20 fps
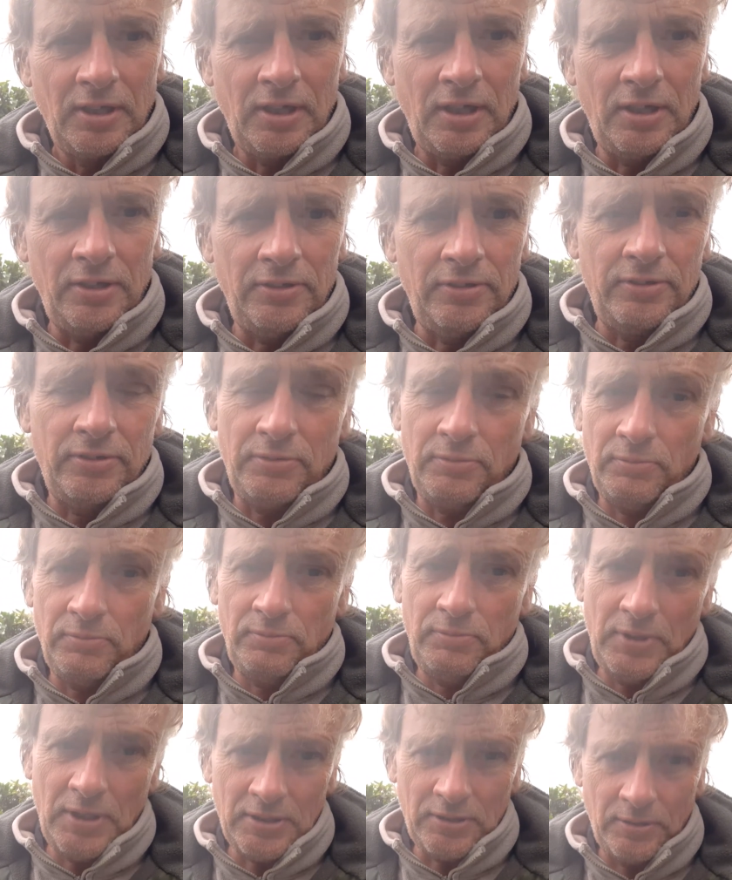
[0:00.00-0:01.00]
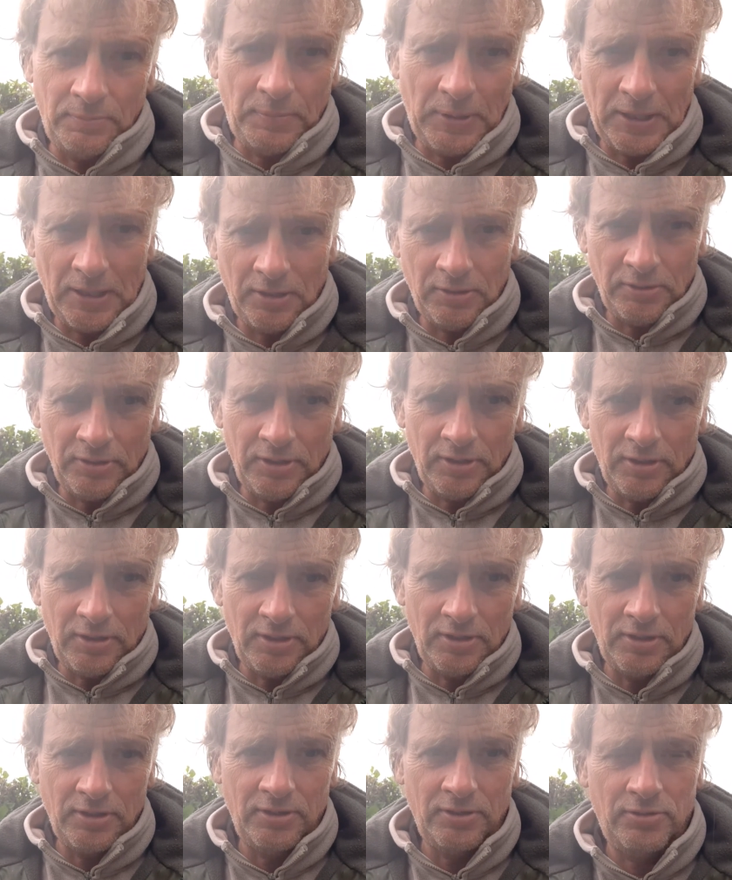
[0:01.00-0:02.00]
and we add the powder
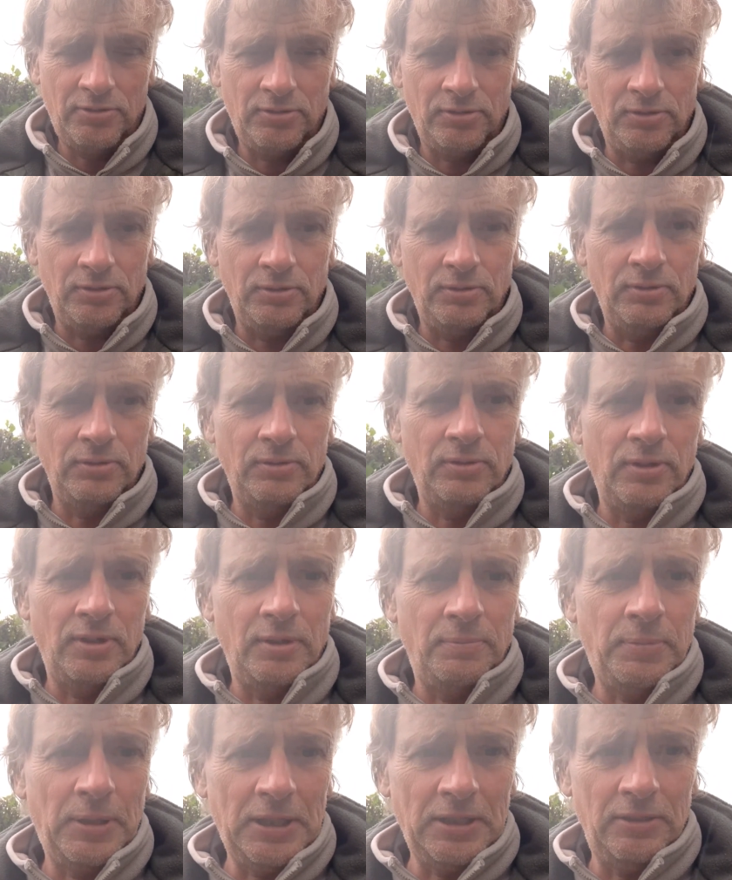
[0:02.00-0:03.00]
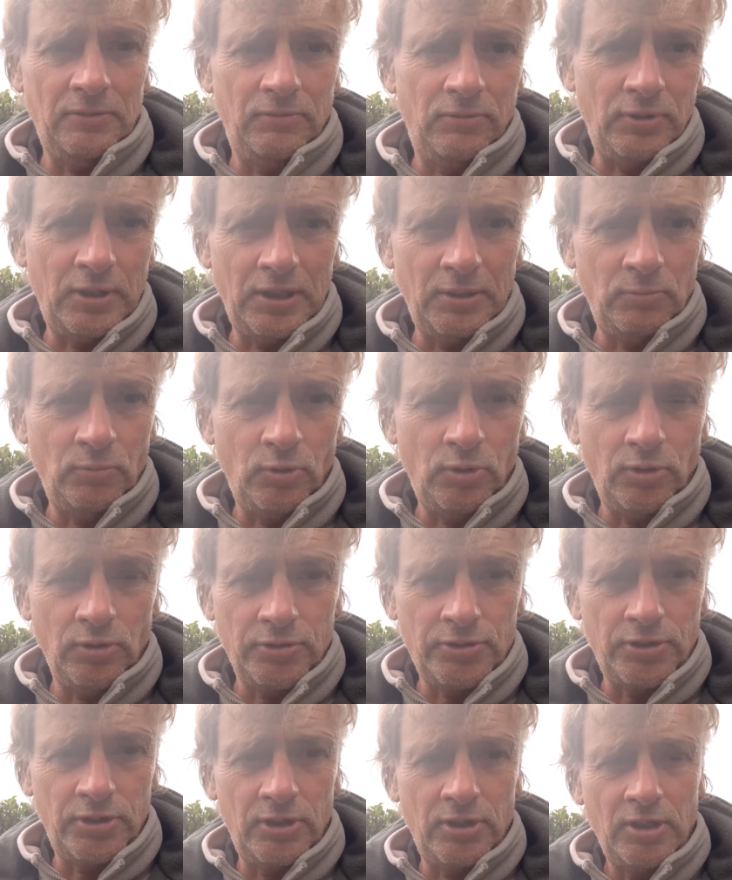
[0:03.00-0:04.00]
to a pint of
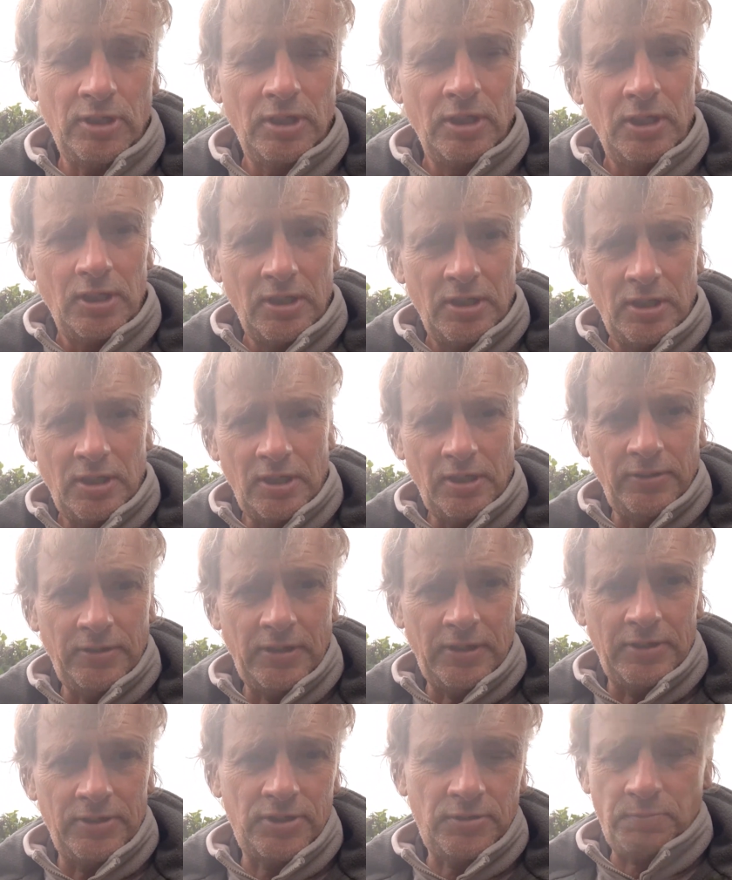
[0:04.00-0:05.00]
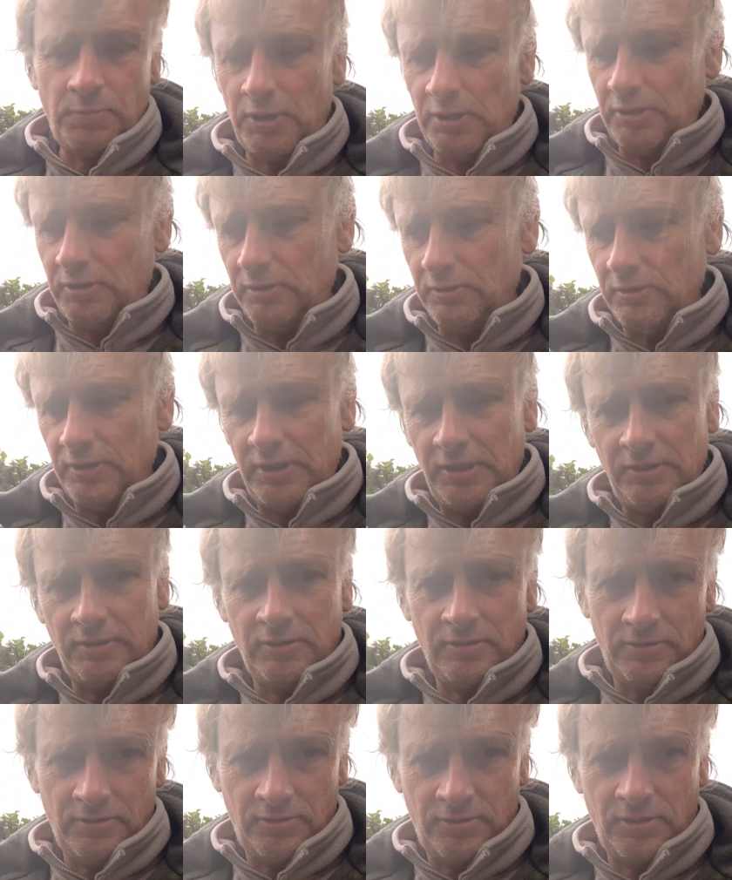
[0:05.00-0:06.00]
rainwater, and that is sprinkled in
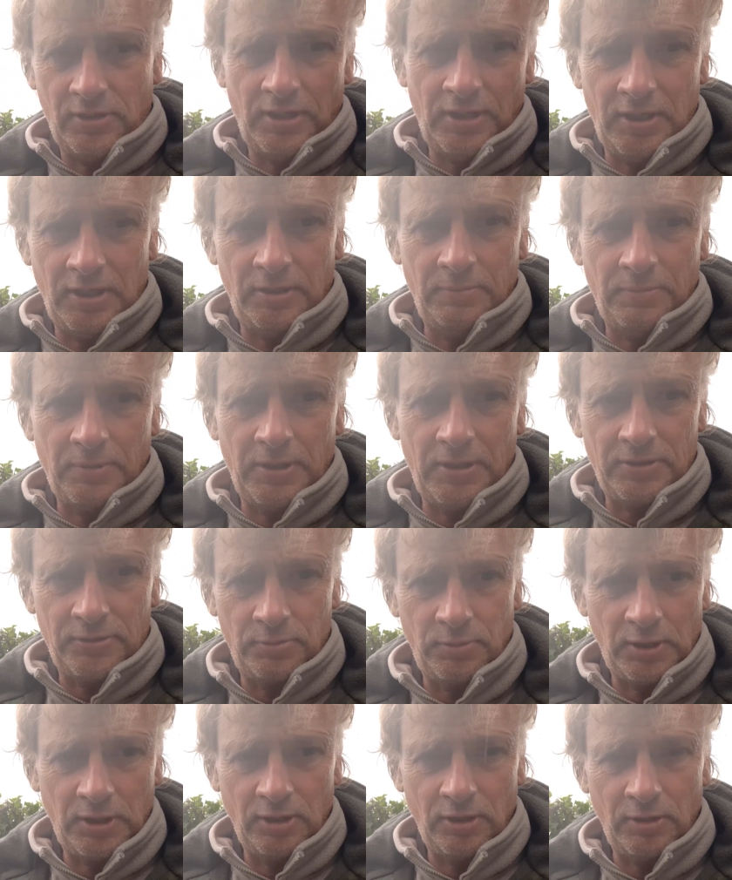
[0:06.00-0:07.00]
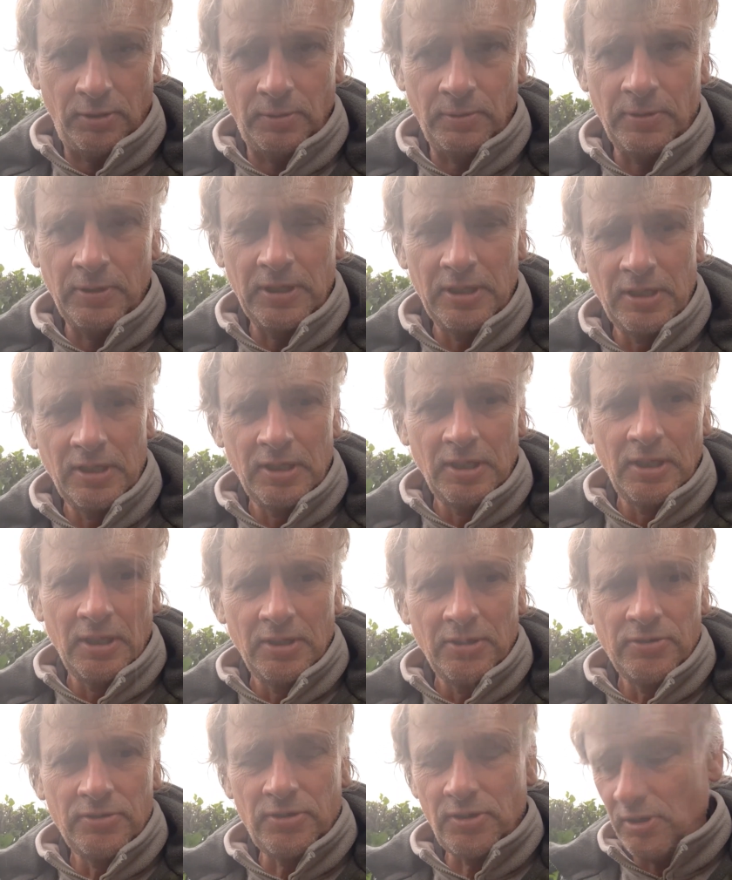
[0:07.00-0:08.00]
to the heap as we go.
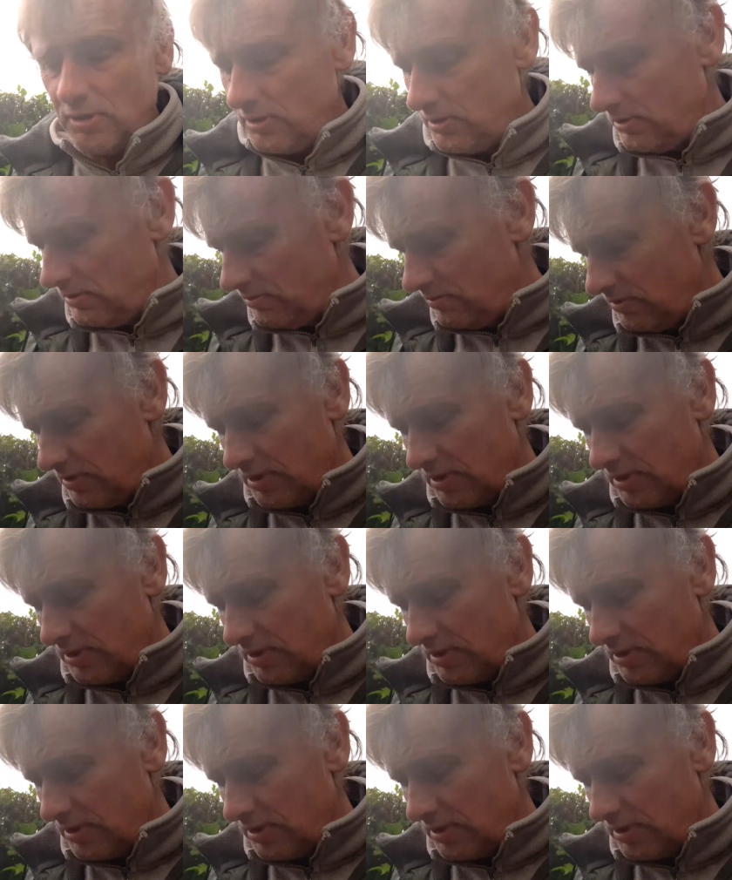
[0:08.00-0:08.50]
So